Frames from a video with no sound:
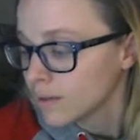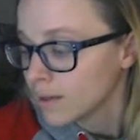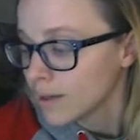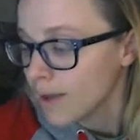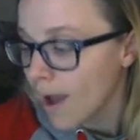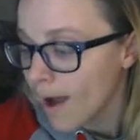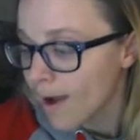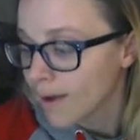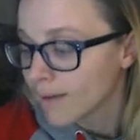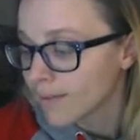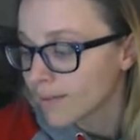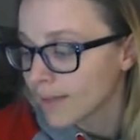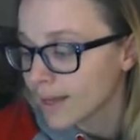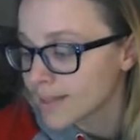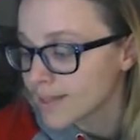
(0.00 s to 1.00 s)
yeah,
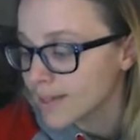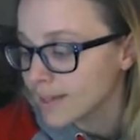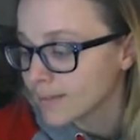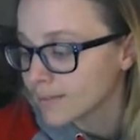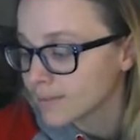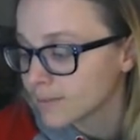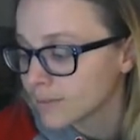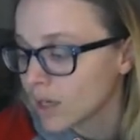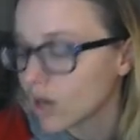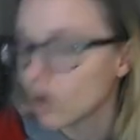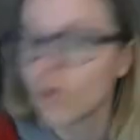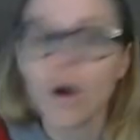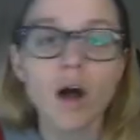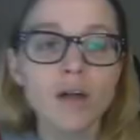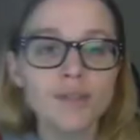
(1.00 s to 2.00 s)
that's it.
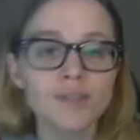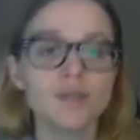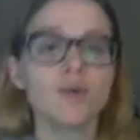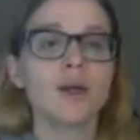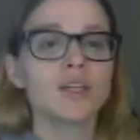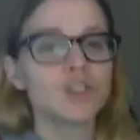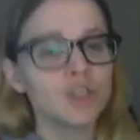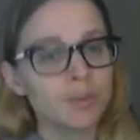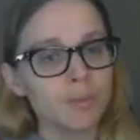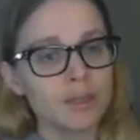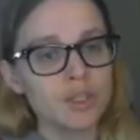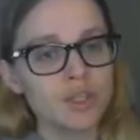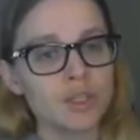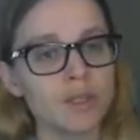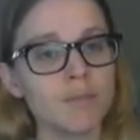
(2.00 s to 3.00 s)
Oh, also, I should
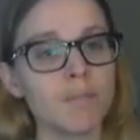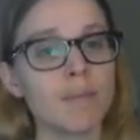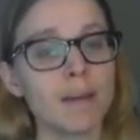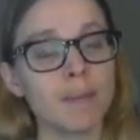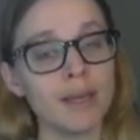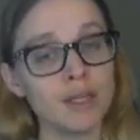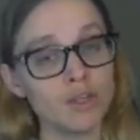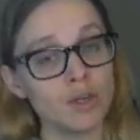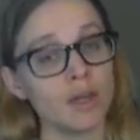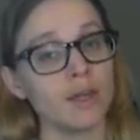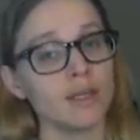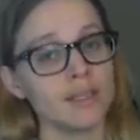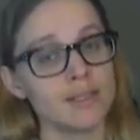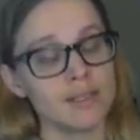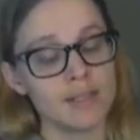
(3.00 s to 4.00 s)
mention my
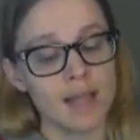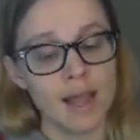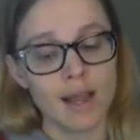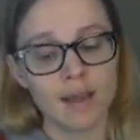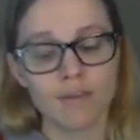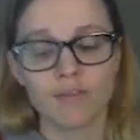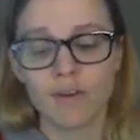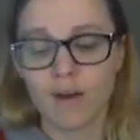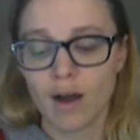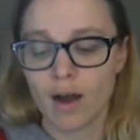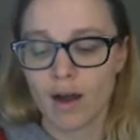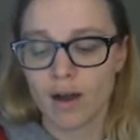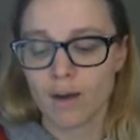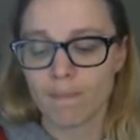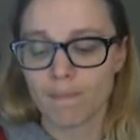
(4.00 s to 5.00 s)
Patreon is live.
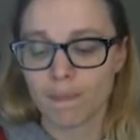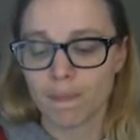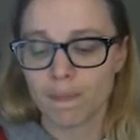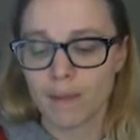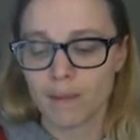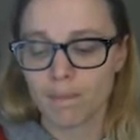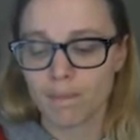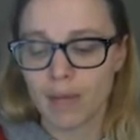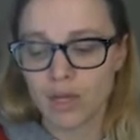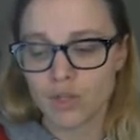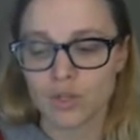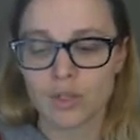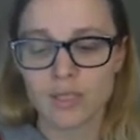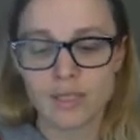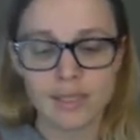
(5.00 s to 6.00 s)

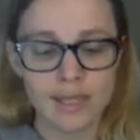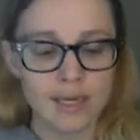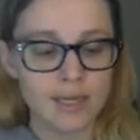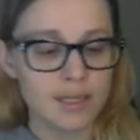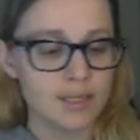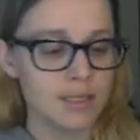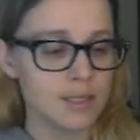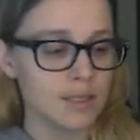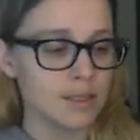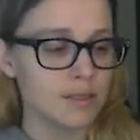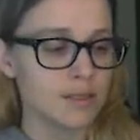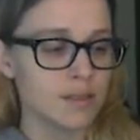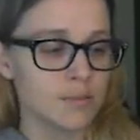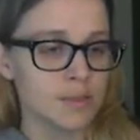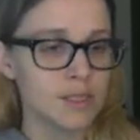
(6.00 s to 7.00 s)
Patrons get
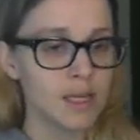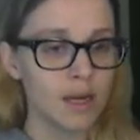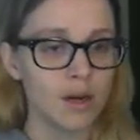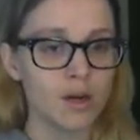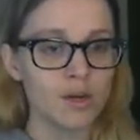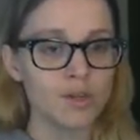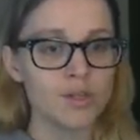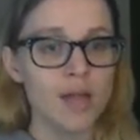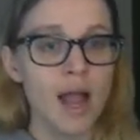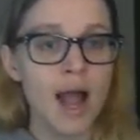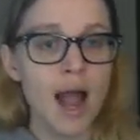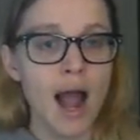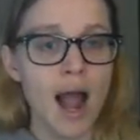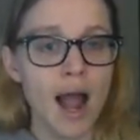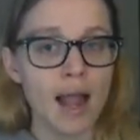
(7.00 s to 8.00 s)
some stickers.
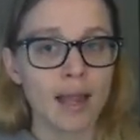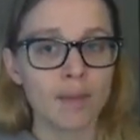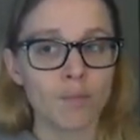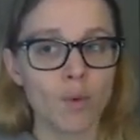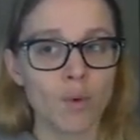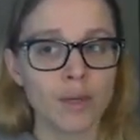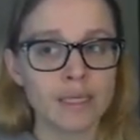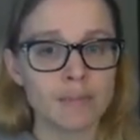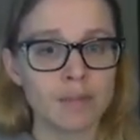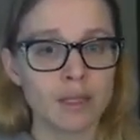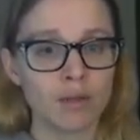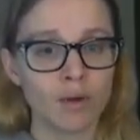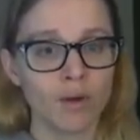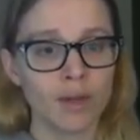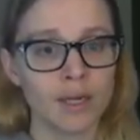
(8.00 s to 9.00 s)
I am going to be
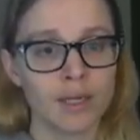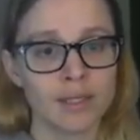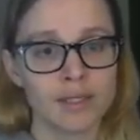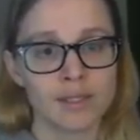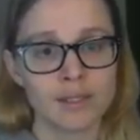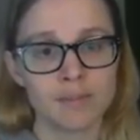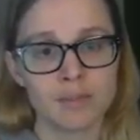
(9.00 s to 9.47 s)
throwing in some